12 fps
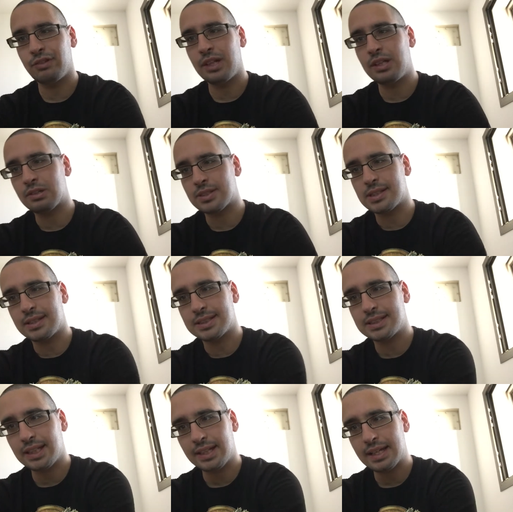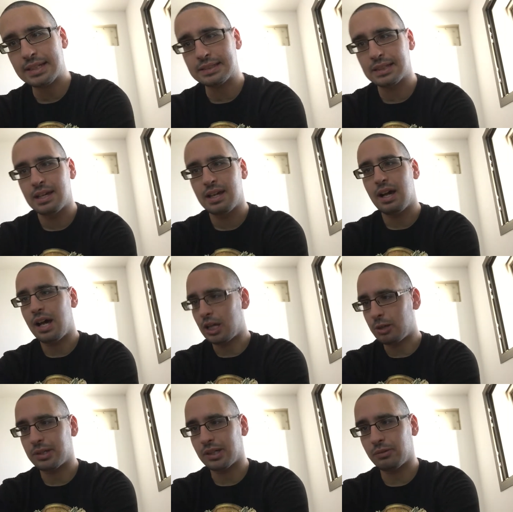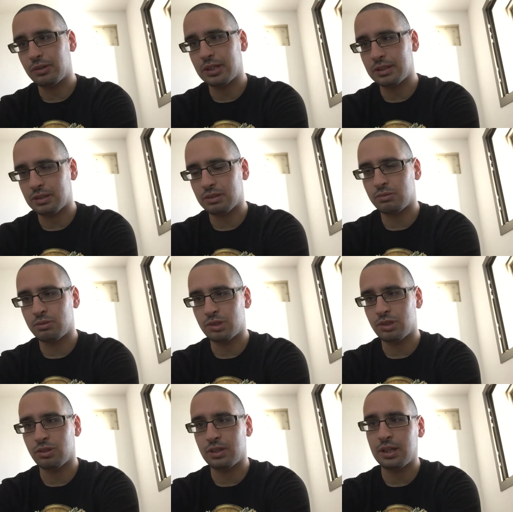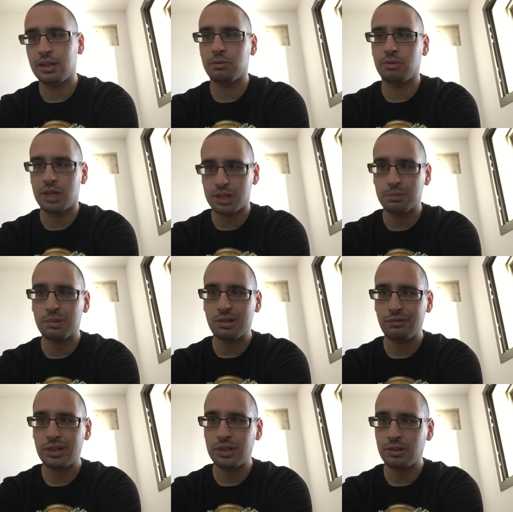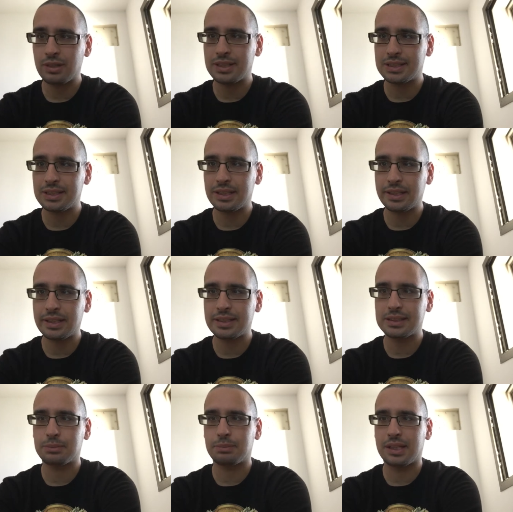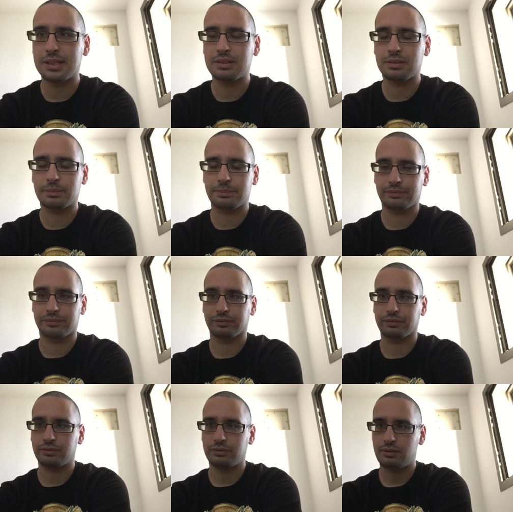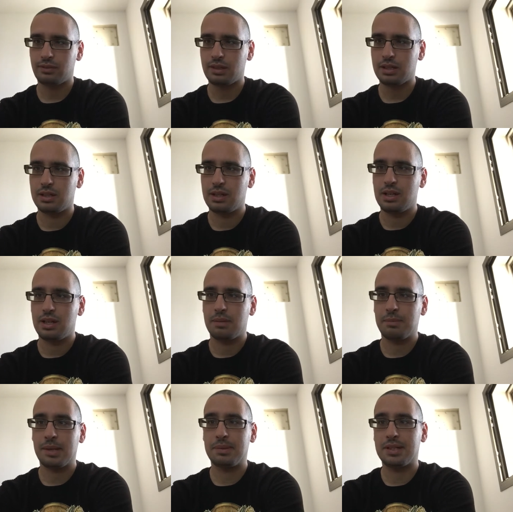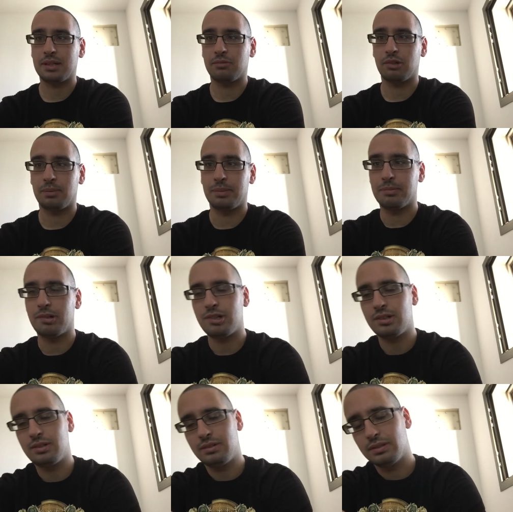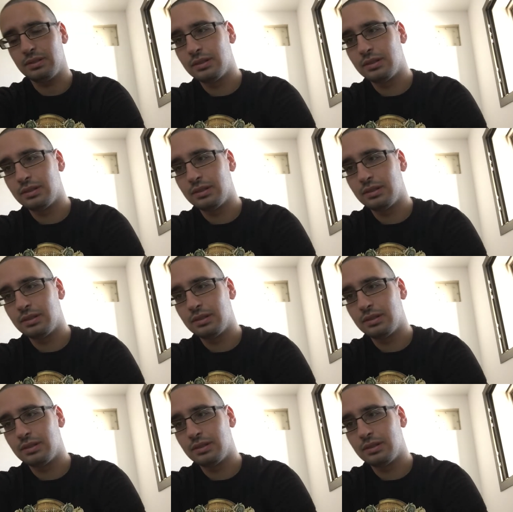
videos in the series, I hope there will would only one more video in the series, but maybe there will be more